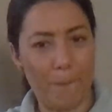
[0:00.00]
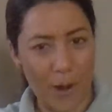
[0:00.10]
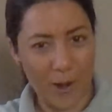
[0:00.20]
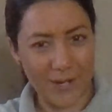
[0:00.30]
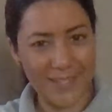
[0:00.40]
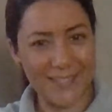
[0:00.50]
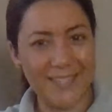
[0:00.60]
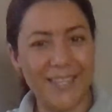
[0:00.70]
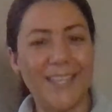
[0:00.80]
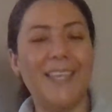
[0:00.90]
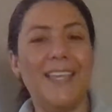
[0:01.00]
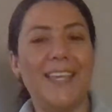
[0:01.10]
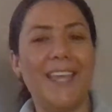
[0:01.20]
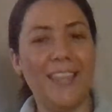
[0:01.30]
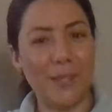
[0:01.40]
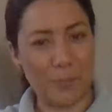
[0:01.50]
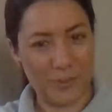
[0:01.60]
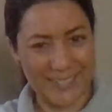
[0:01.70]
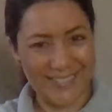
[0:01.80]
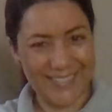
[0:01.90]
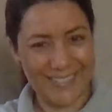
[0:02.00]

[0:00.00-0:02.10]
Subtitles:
parts and the book.